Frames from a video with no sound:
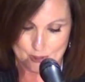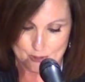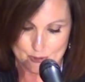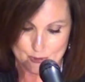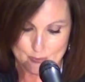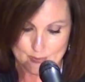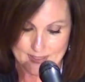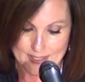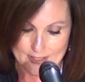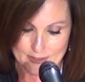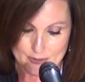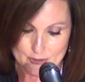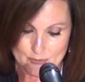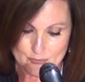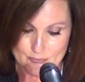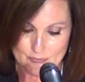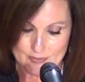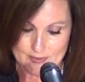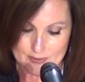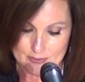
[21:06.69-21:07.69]
You get your
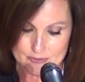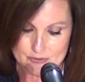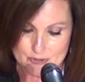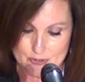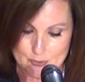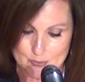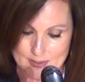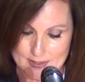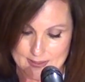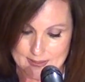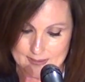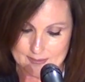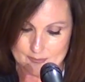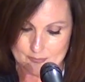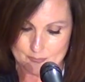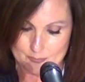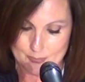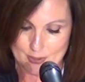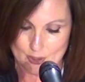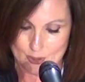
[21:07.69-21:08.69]
fill to eat,
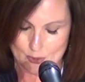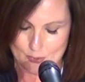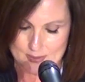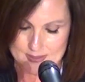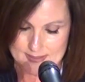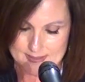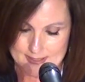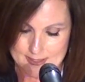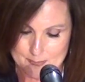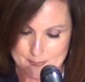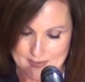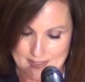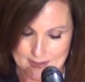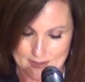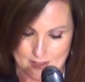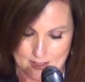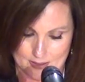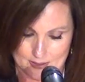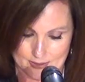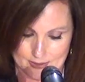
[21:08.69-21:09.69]
but always keep
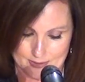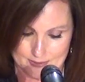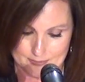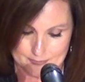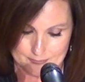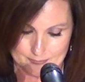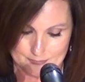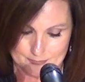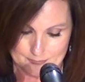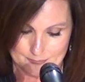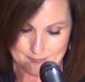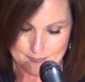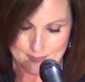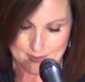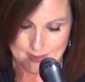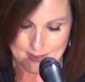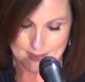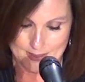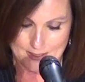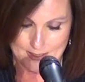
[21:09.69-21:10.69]
that hunger.
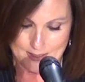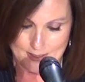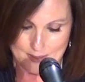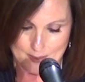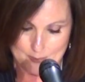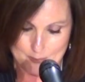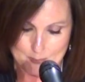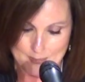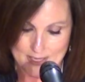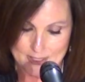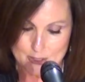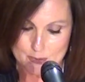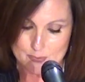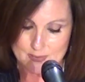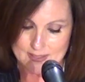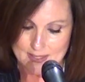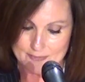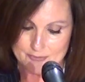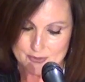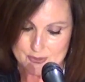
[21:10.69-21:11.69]
May you
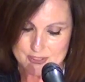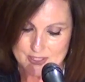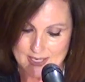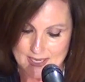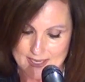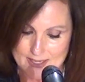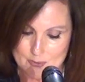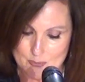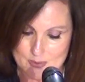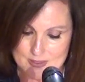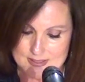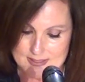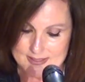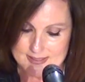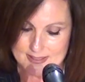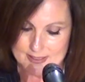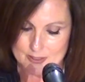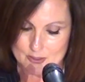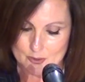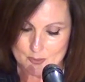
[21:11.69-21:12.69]
never take one
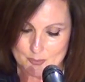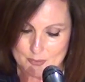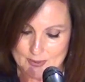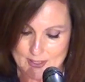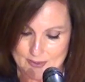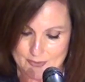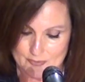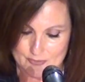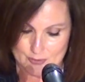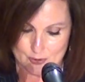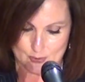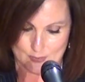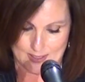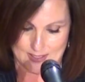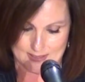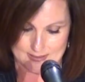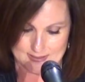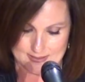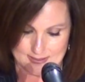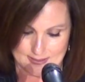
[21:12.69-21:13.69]
single breath for
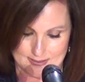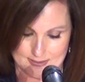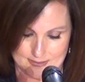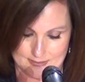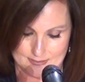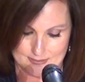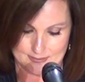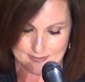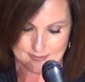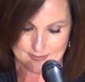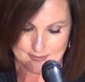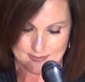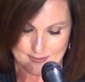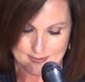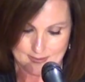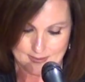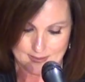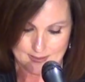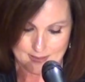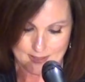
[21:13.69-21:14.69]
granted.
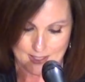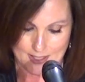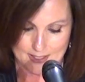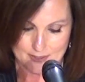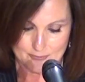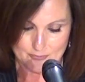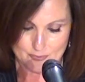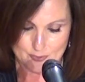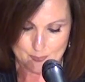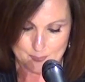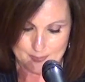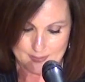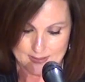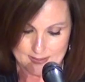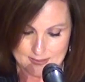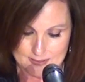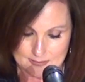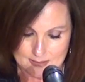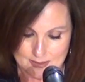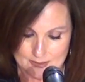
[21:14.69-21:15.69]
God
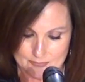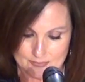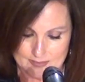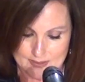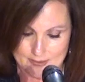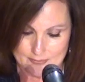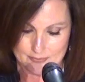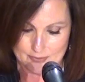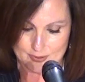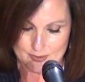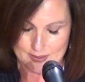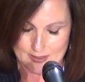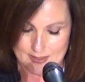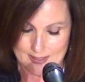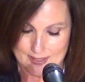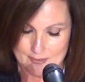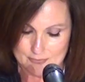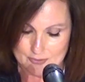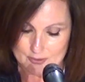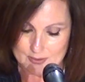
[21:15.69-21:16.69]
forbid love
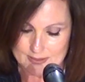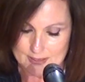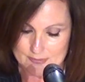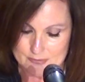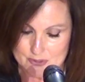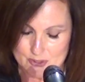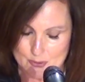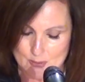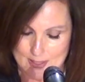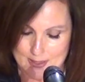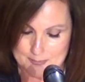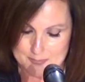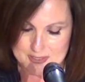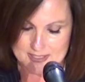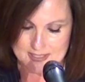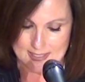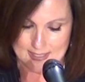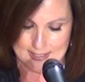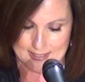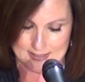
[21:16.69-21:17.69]
ever leaves you
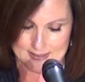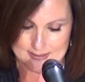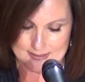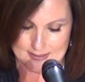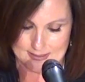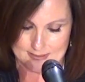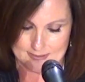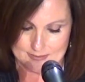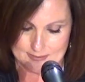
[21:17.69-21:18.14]
empty-handed.